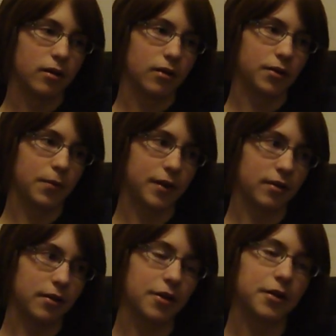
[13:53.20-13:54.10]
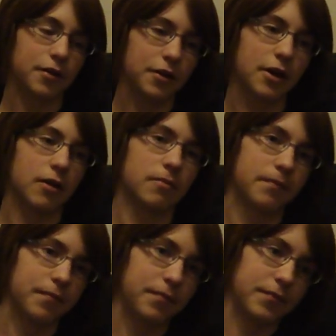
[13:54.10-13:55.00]
So basically, there, there you go.
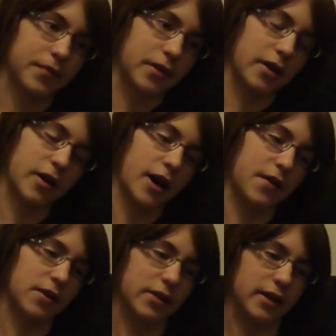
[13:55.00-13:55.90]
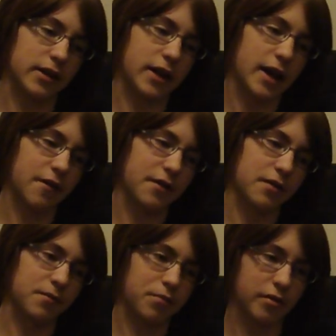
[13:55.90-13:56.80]
Uh, I outlined a lot of
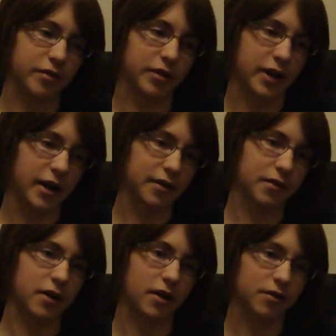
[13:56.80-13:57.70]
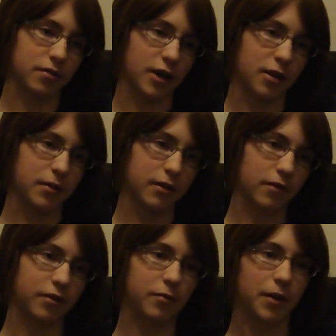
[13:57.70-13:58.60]
the pros and cons of console gaming
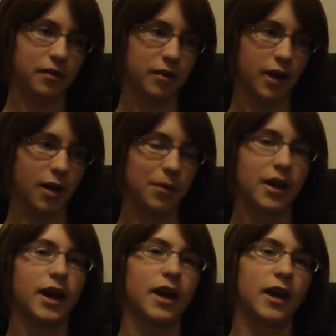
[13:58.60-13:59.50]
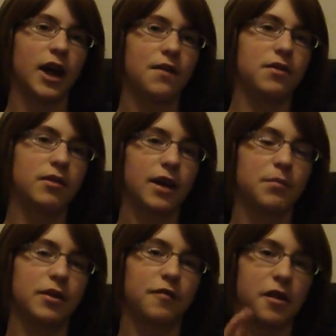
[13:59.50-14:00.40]
versus PC gaming. If you'd like
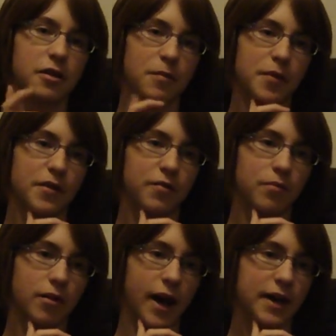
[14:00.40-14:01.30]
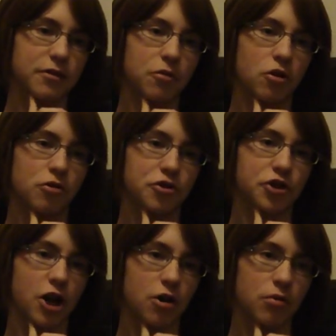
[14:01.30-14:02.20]
me to follow up on this more, I can do a whole
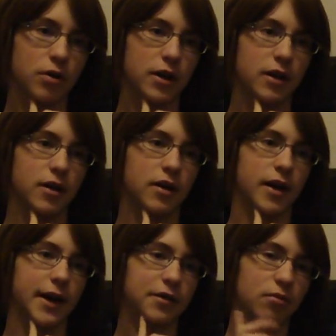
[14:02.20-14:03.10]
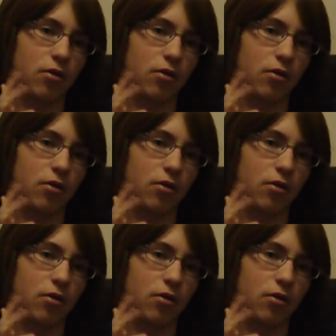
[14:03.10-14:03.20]
show. I can do a